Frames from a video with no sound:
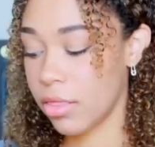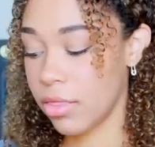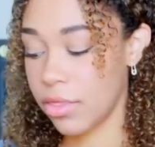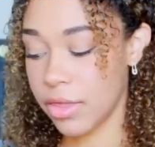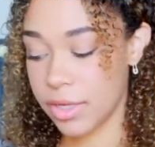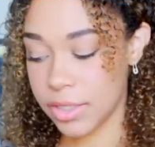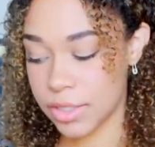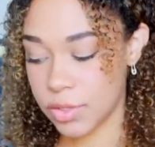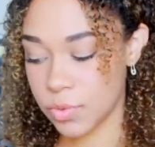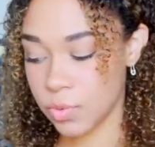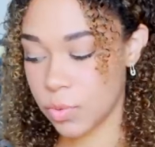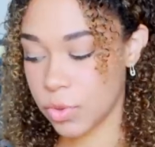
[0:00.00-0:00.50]

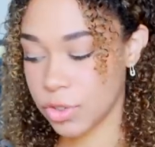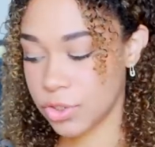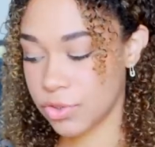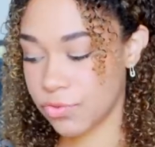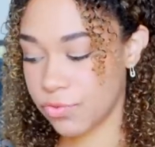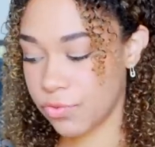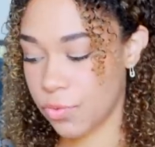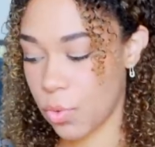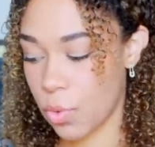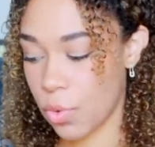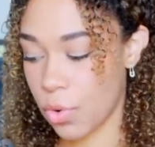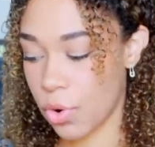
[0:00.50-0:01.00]
This was
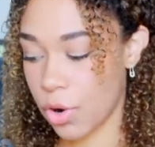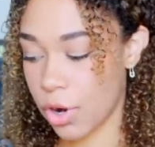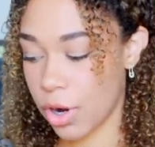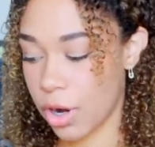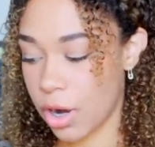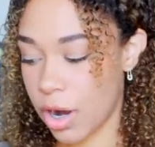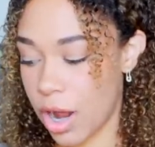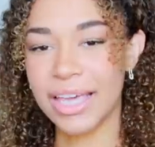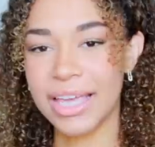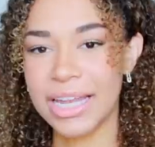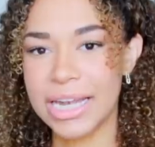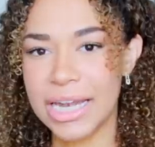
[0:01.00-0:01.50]

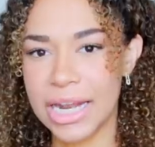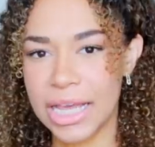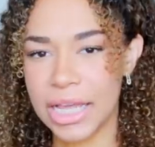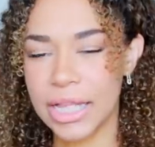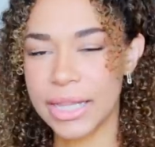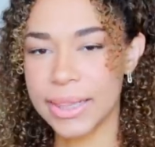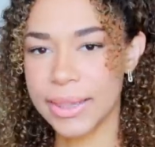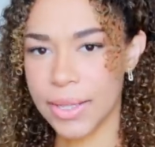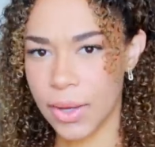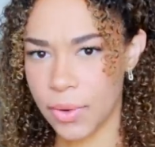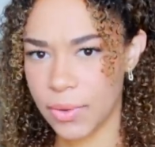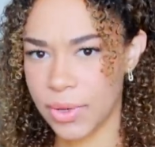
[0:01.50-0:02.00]
for a
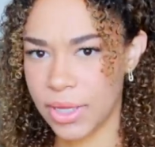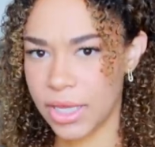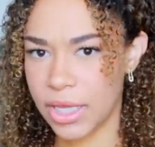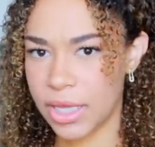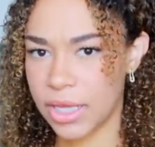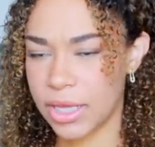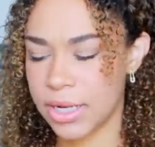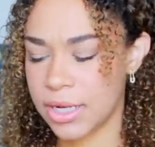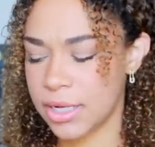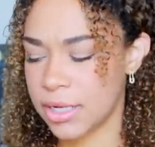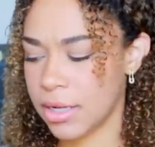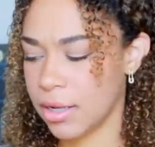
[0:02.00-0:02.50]

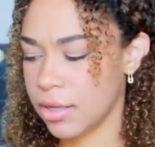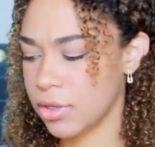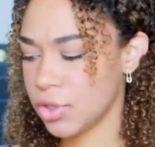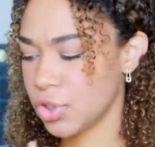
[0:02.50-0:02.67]
Nickelodeon